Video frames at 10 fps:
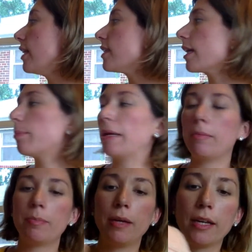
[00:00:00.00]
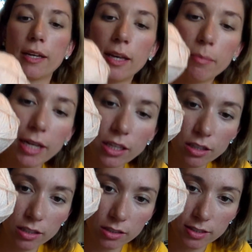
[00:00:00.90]
baby pink. It might look a
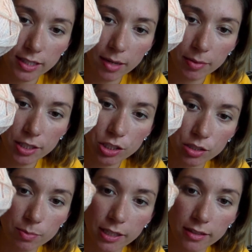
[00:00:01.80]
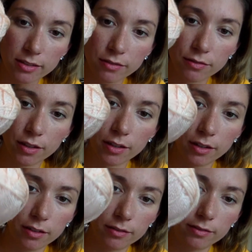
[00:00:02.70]
little salmon just because of
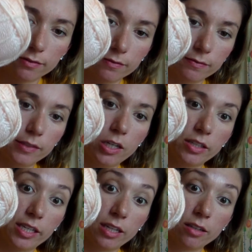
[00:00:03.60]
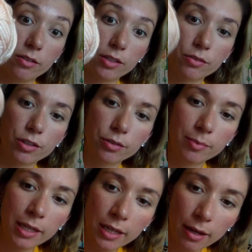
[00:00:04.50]
all the yellow in the room,
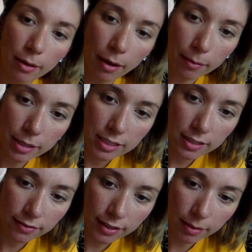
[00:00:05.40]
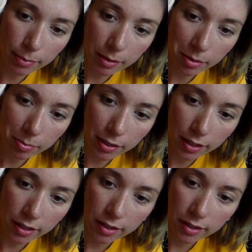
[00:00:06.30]
but it's definitely a baby pink